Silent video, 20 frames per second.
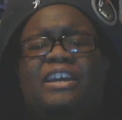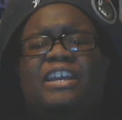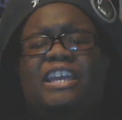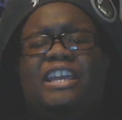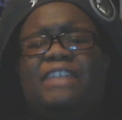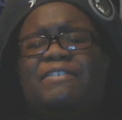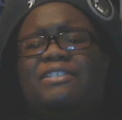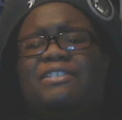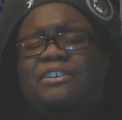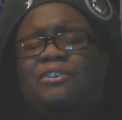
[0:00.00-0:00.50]

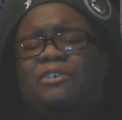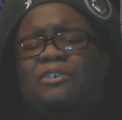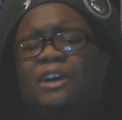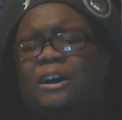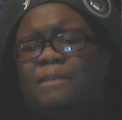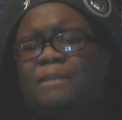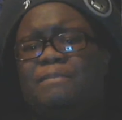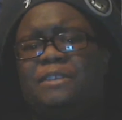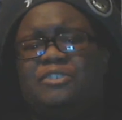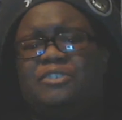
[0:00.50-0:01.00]
Even though
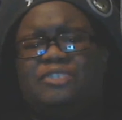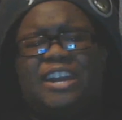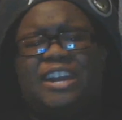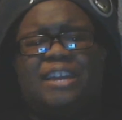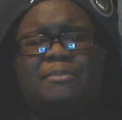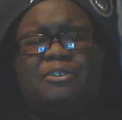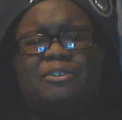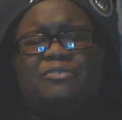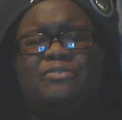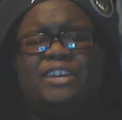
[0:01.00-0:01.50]
um, the
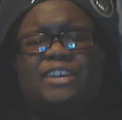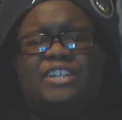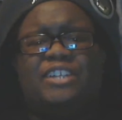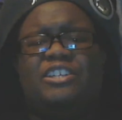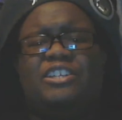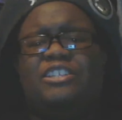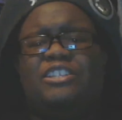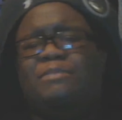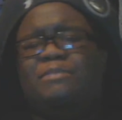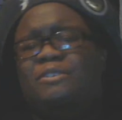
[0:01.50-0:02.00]
Dragon Ball
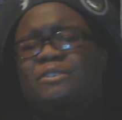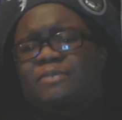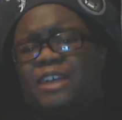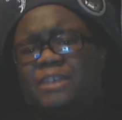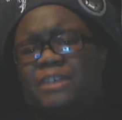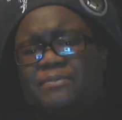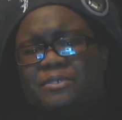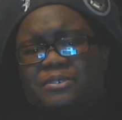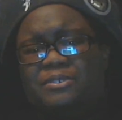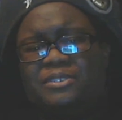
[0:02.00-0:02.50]
franchise has been
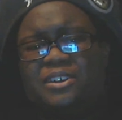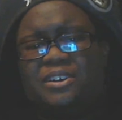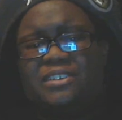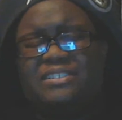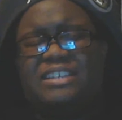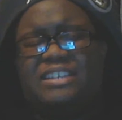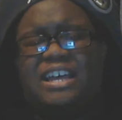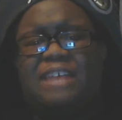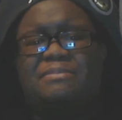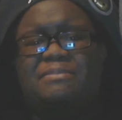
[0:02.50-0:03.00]
around for a
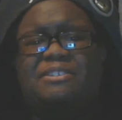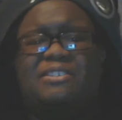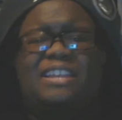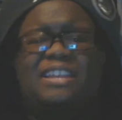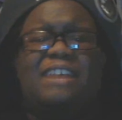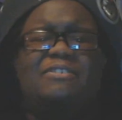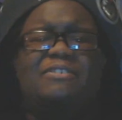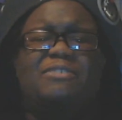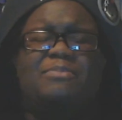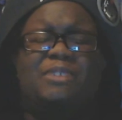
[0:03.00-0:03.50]
long time, so
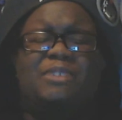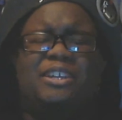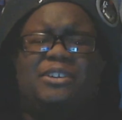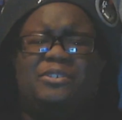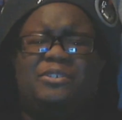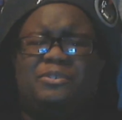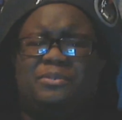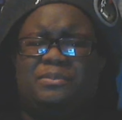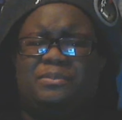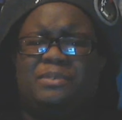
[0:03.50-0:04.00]
that was pretty
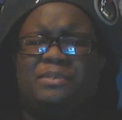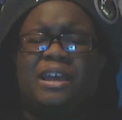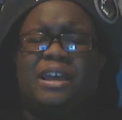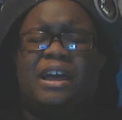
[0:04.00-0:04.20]
cool.